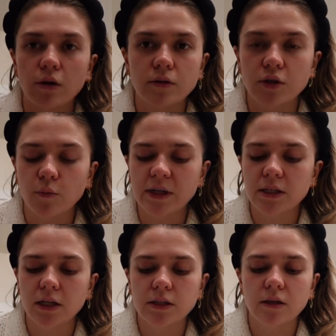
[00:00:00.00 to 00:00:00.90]
so my
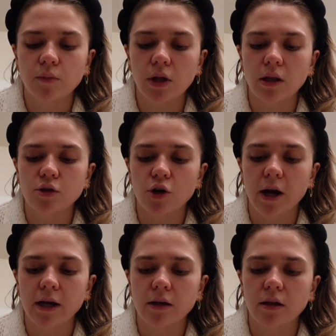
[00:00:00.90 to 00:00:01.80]
skin is completely
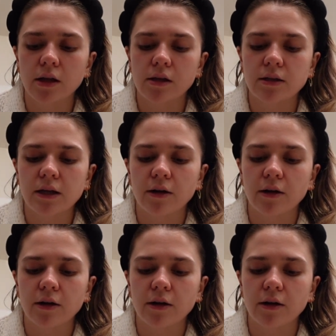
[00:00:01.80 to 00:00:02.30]
dry and clean because I